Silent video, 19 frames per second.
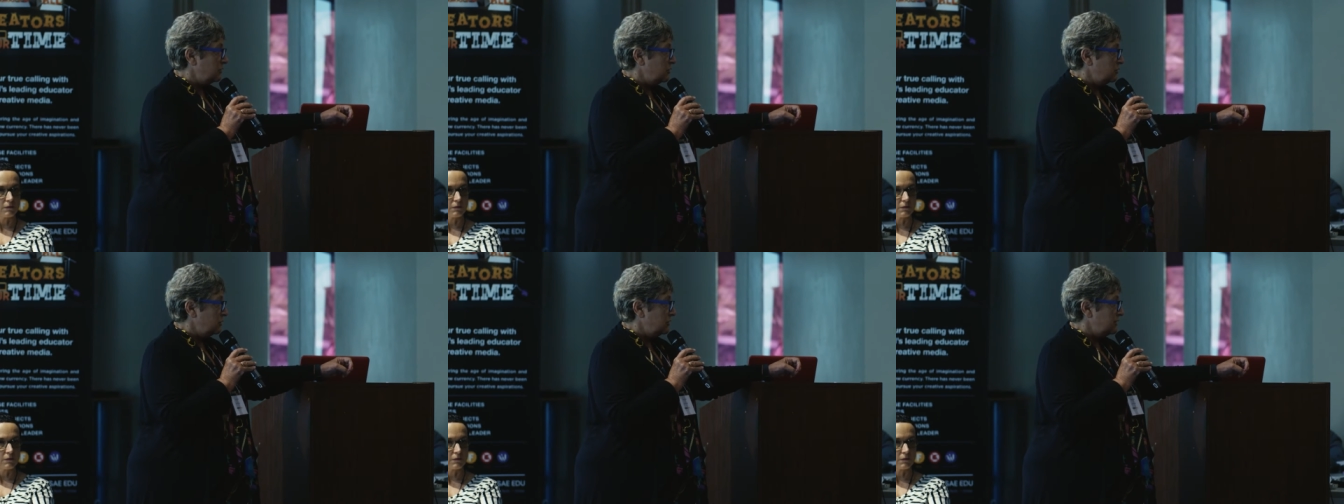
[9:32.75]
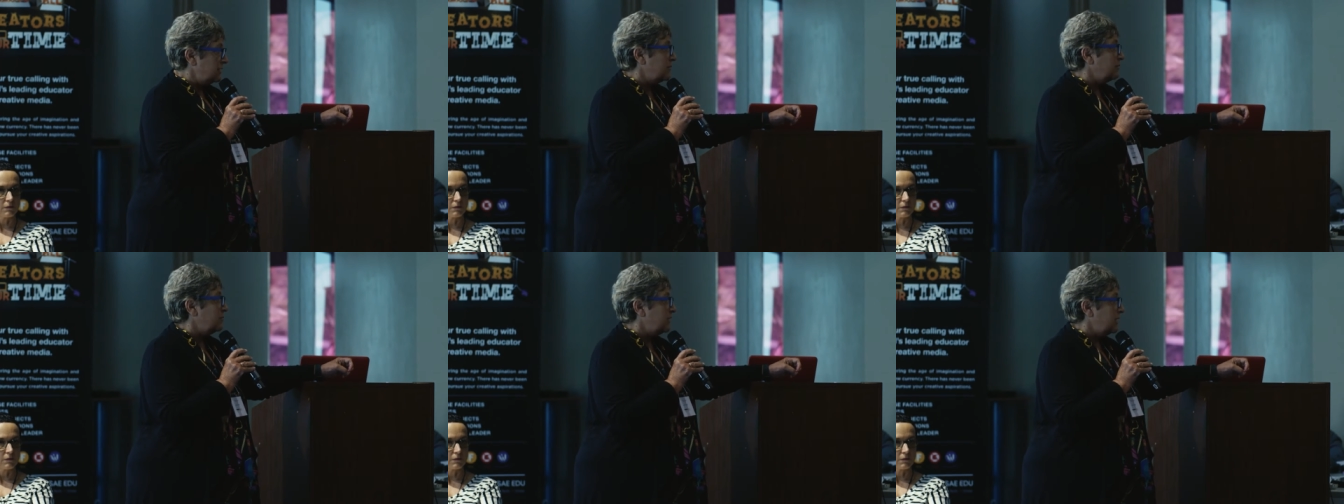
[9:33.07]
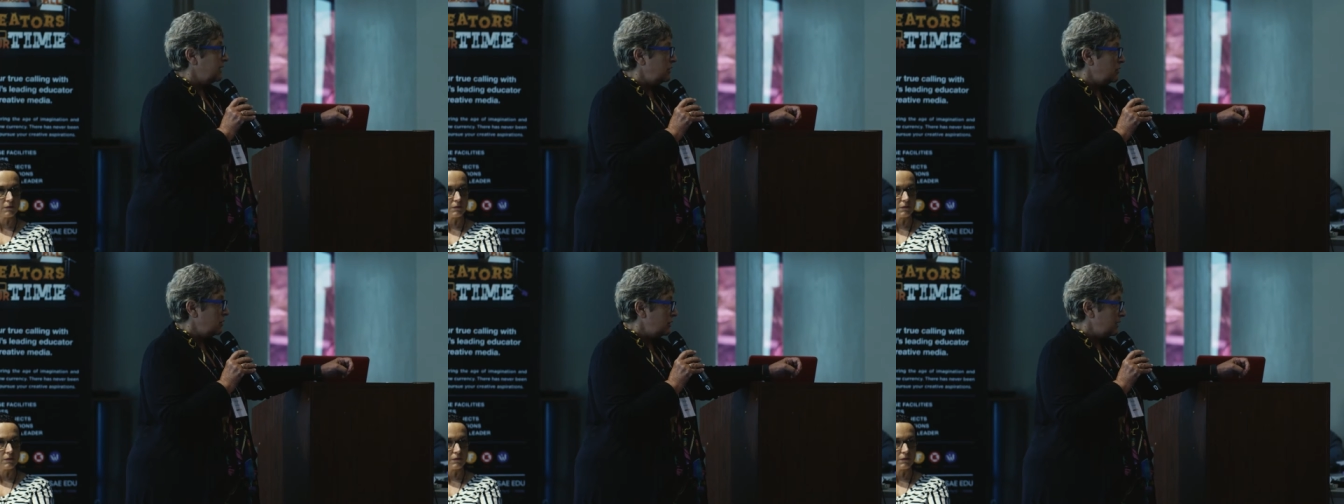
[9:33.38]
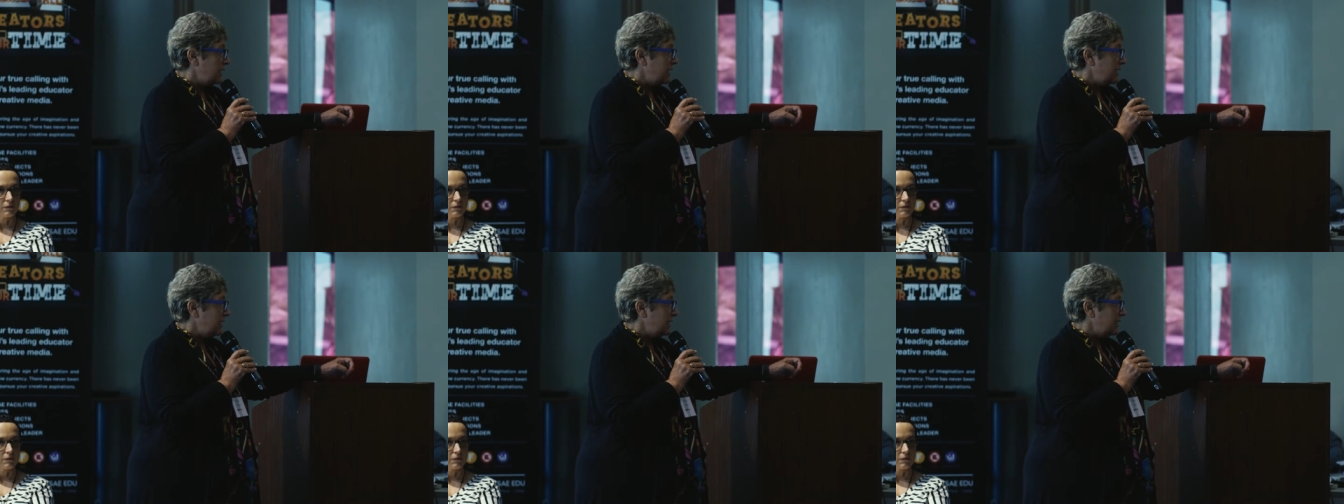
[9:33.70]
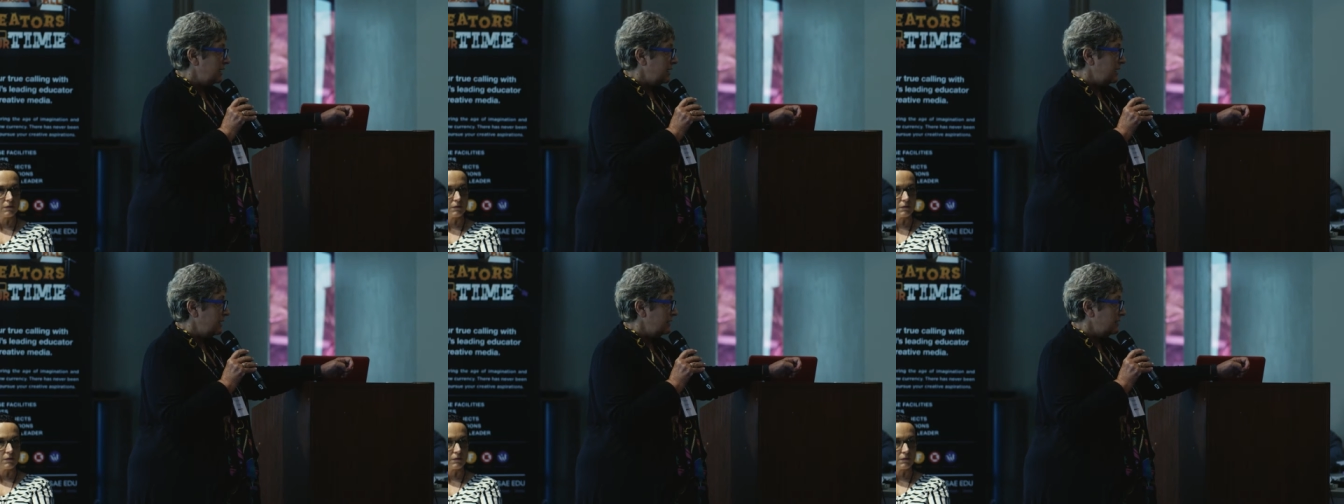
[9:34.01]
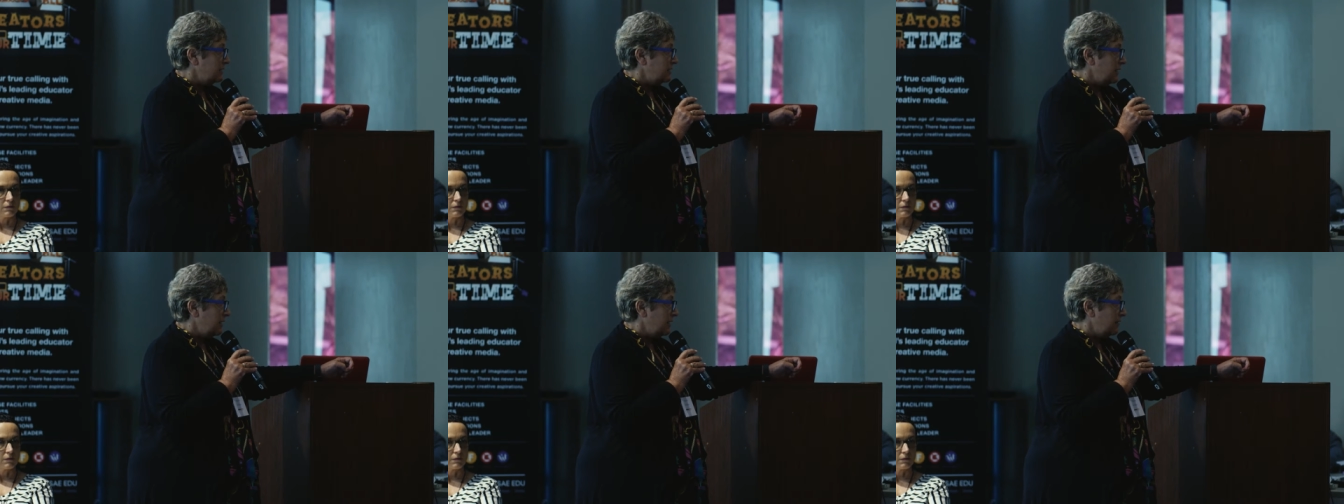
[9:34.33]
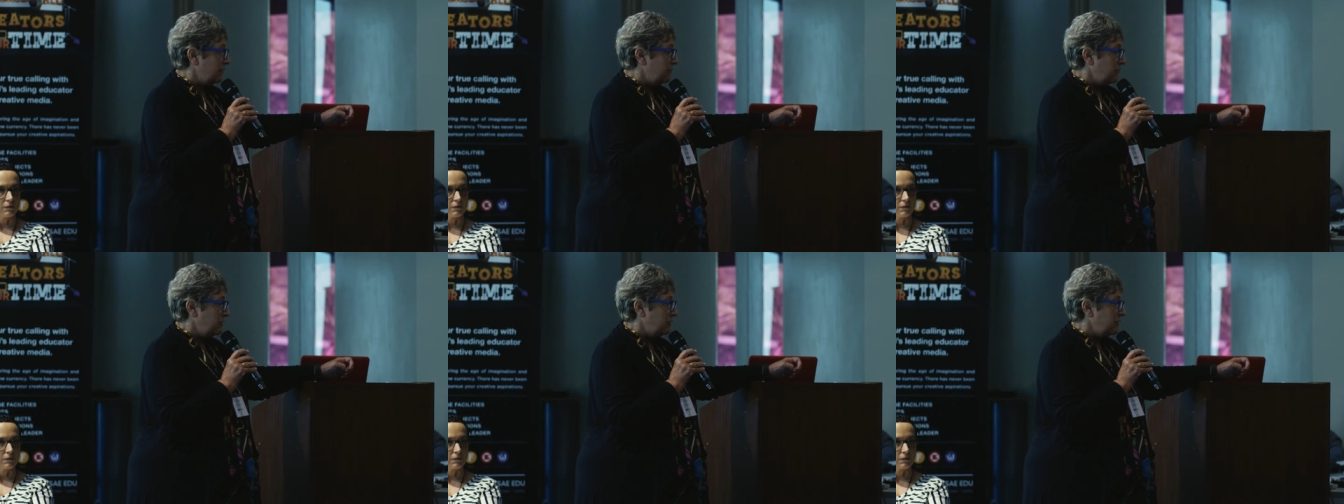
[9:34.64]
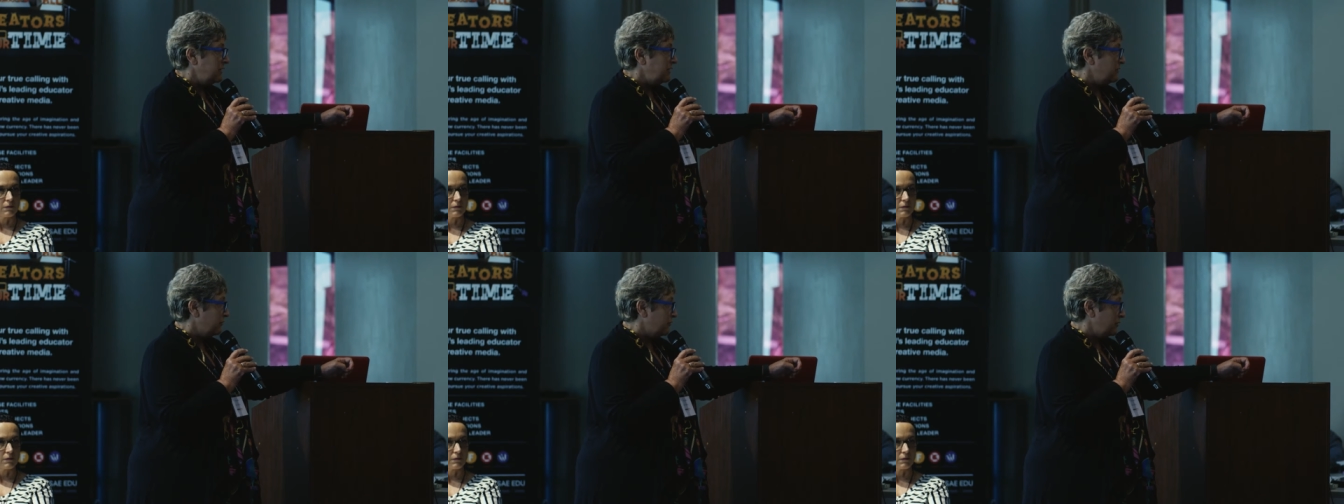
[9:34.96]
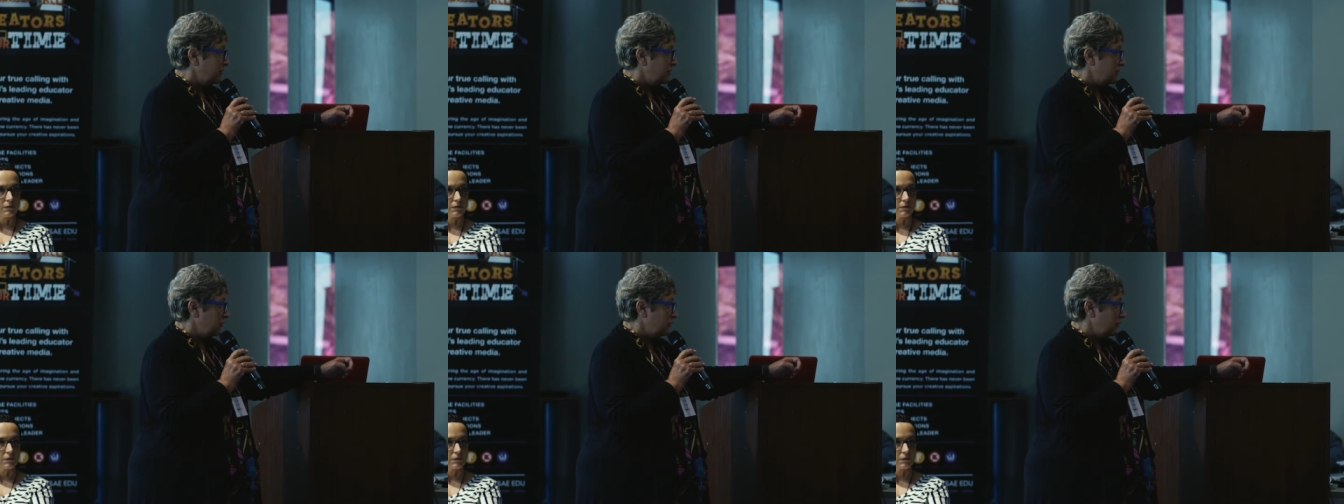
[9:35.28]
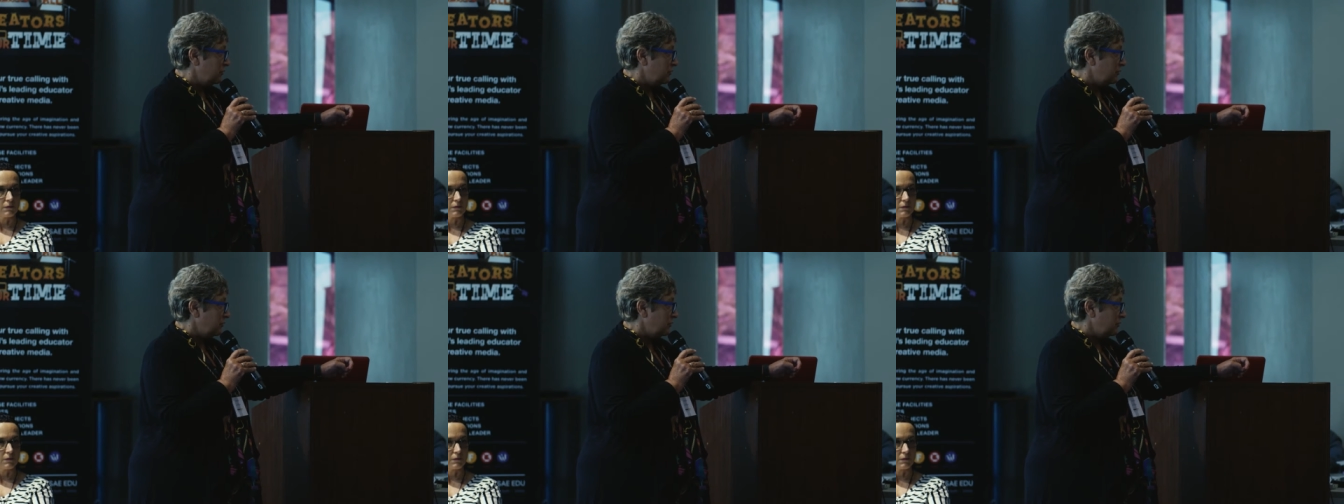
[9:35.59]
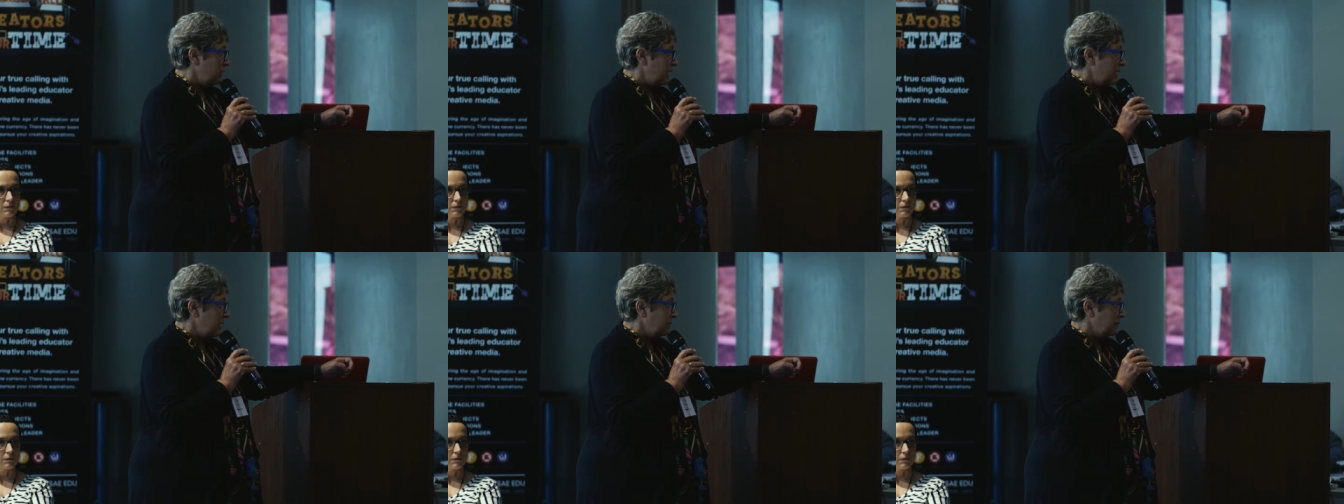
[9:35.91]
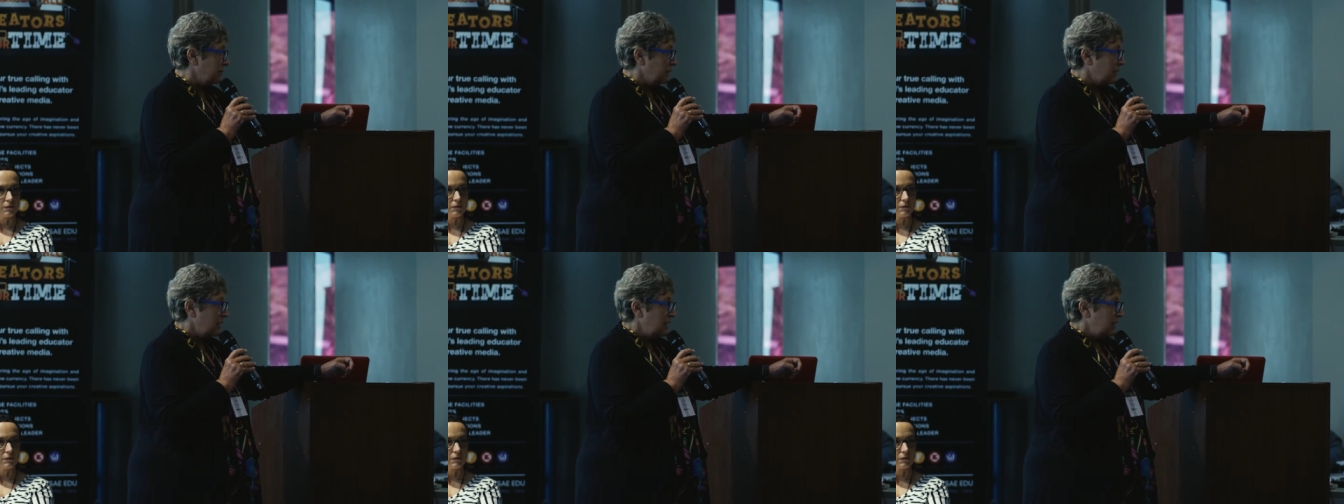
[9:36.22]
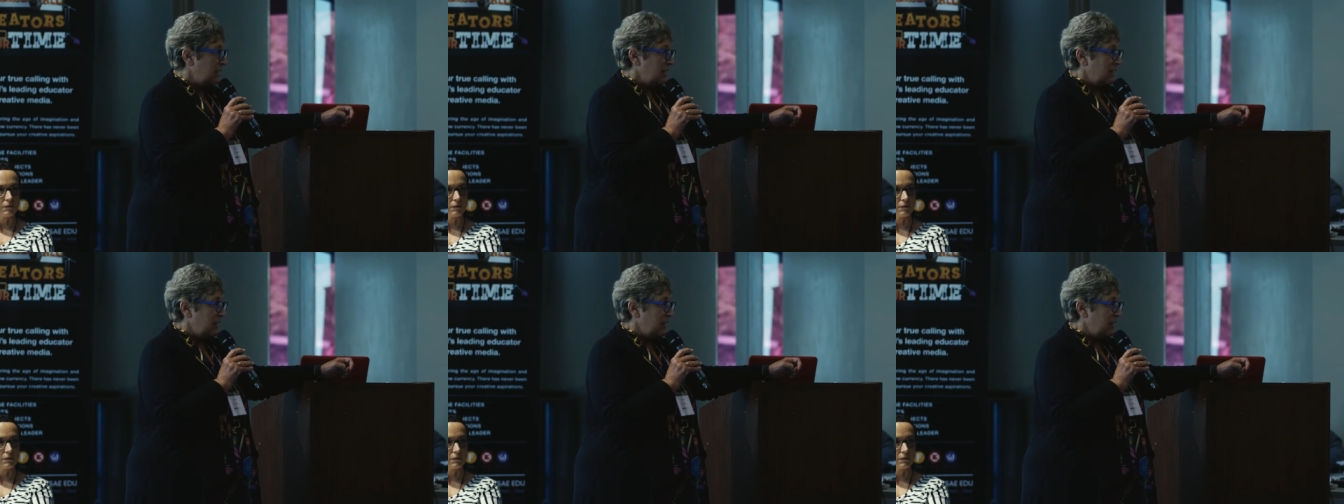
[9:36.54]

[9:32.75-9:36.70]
do something unique and a very different sort of um,